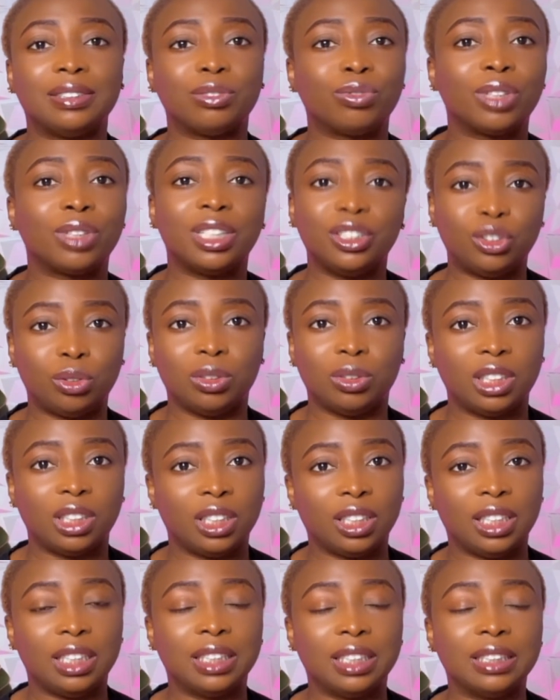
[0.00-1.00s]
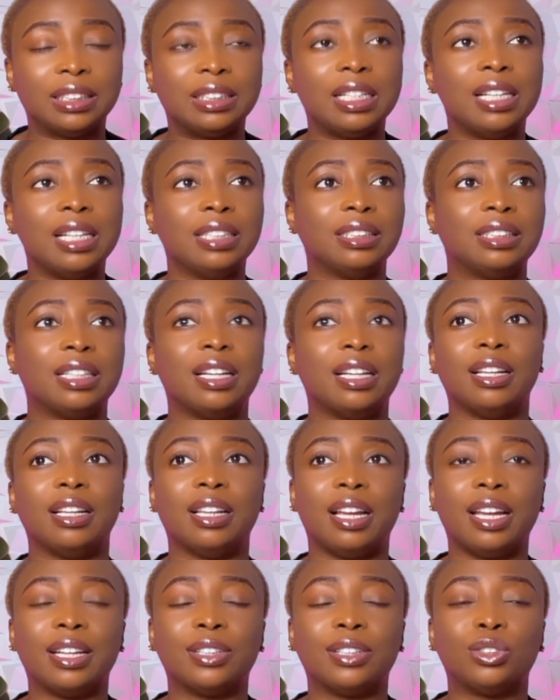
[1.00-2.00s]
really tricky in the sense that
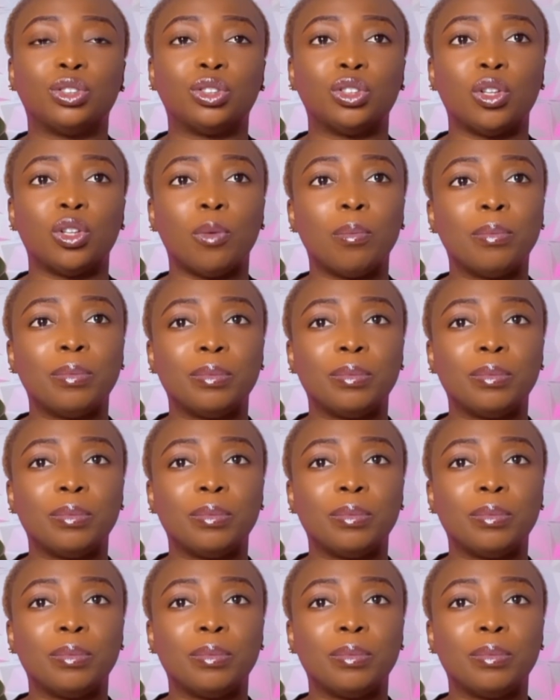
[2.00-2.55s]
like some